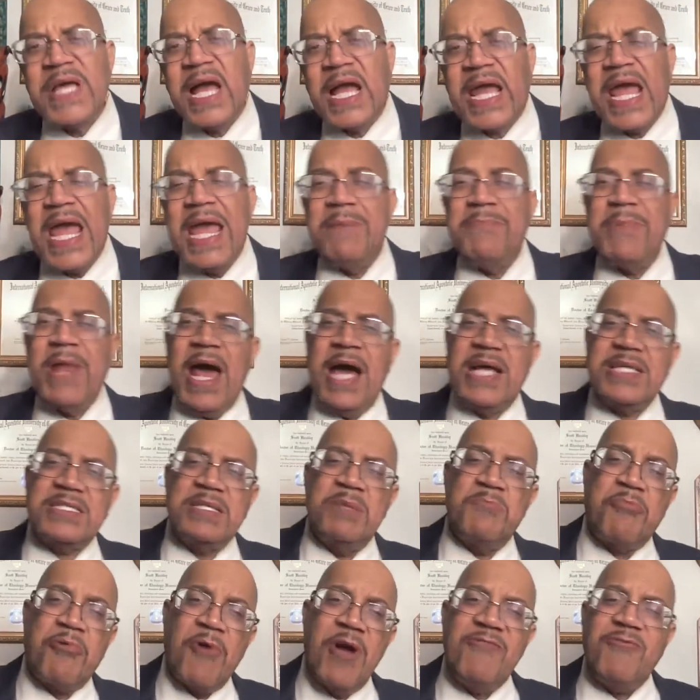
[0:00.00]
I came and I asked
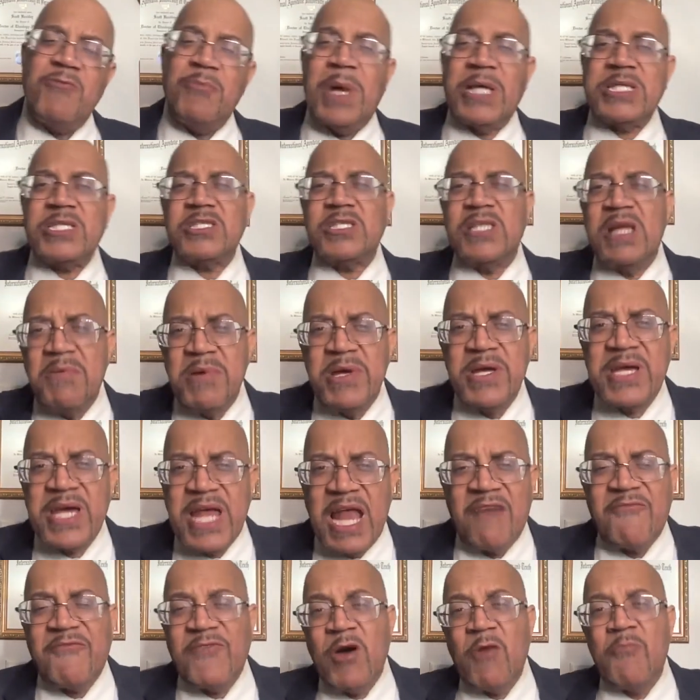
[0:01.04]
him pray for my stomach and
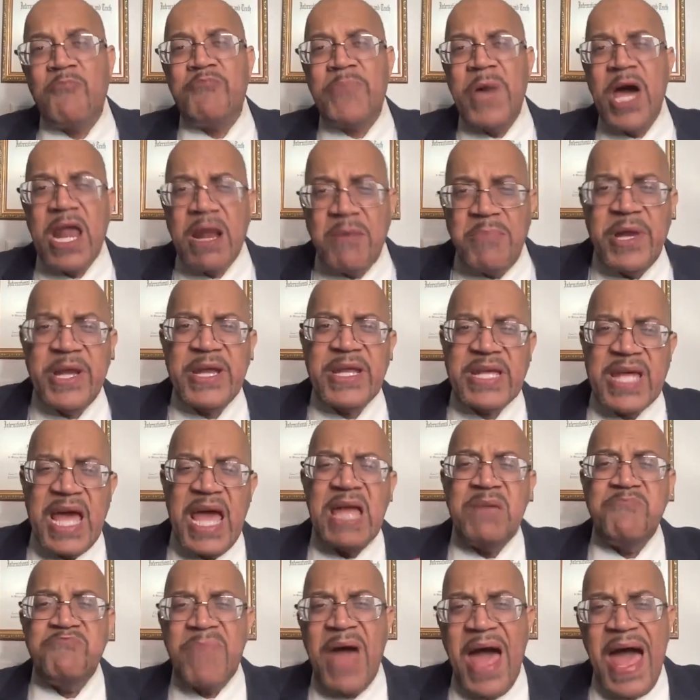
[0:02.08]
I felt better, but it
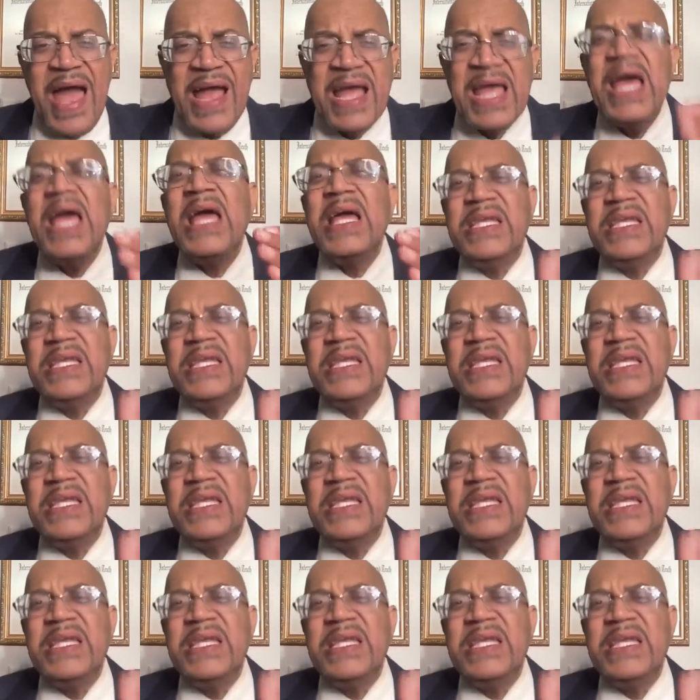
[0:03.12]
came back.